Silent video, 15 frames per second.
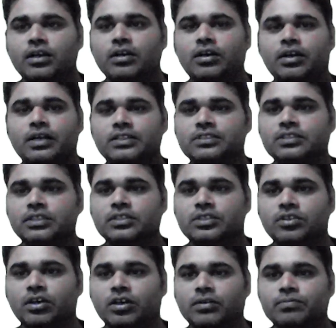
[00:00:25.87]
heard the
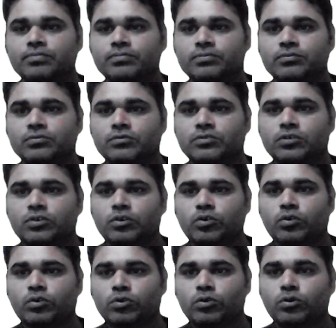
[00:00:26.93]
term
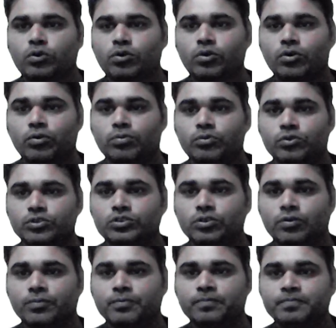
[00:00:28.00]

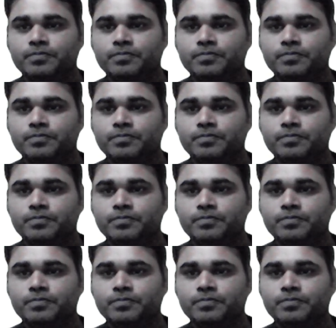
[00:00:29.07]
chromosome.